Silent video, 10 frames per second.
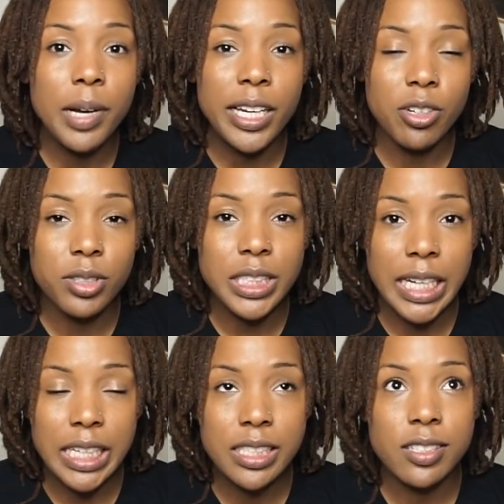by
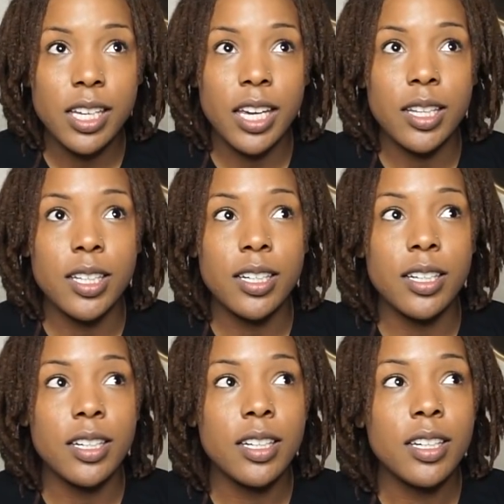ORS and
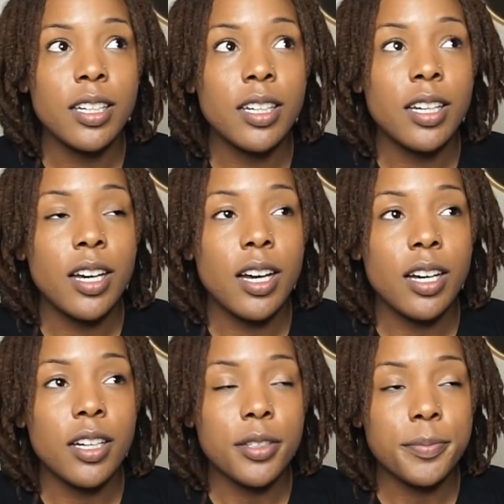the
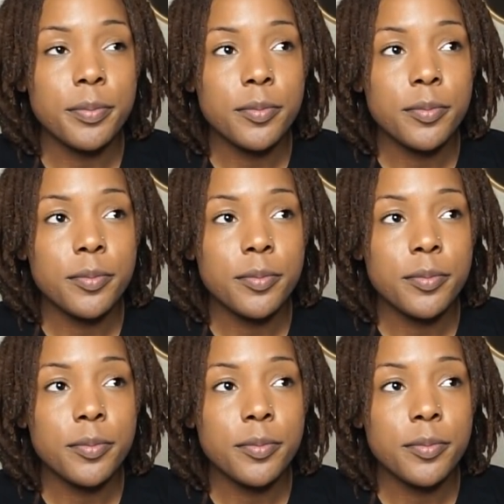uh,